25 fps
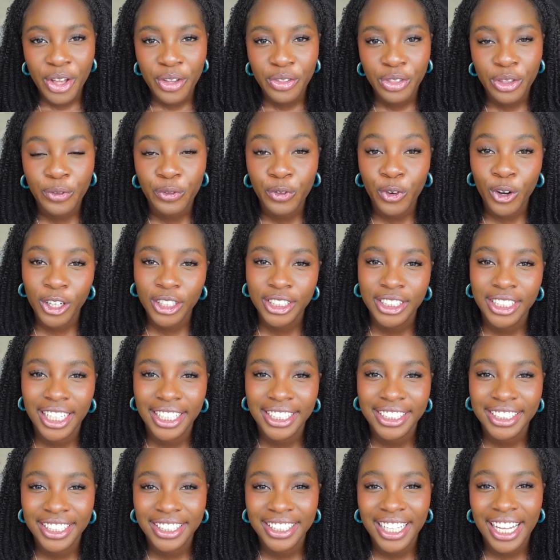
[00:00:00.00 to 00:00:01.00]
The first
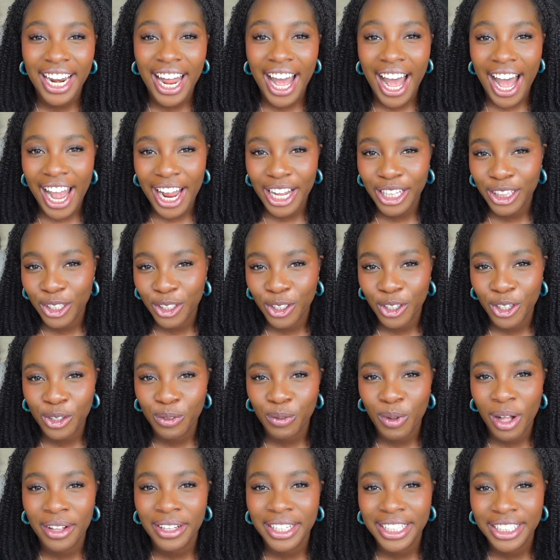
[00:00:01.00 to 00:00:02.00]
lesson that I
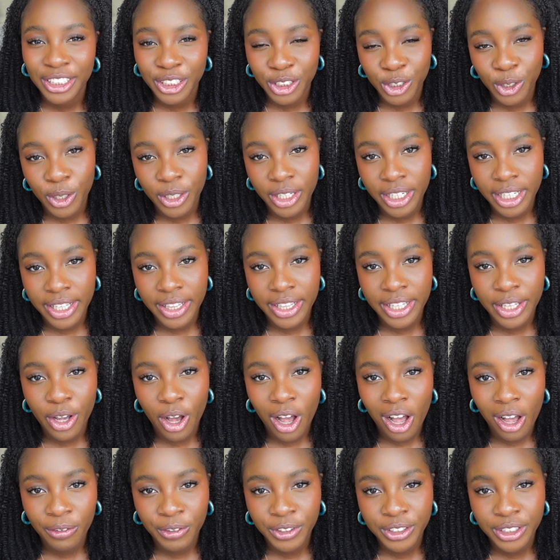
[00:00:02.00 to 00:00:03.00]
learned while interning in the
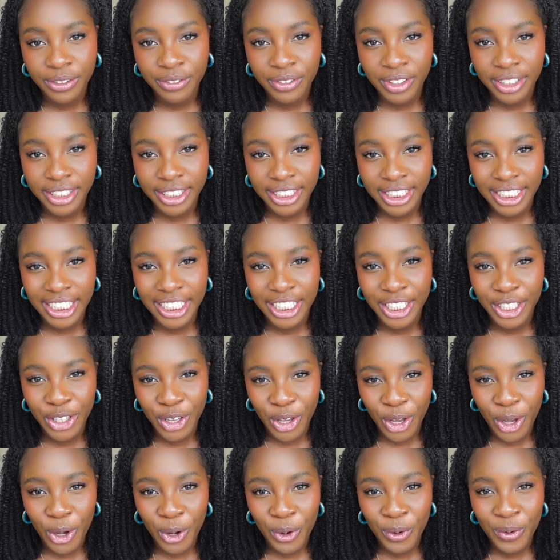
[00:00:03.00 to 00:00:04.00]
Office of the
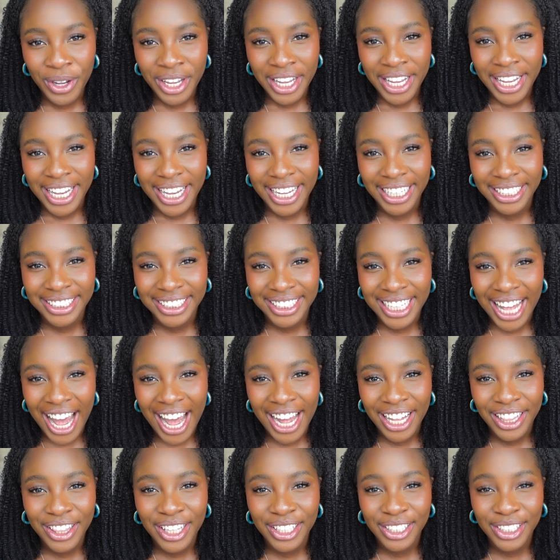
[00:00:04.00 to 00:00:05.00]
CEO is
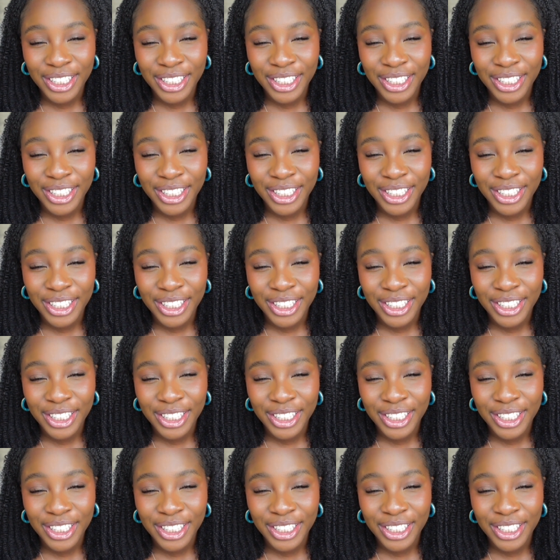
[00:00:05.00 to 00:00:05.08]
that the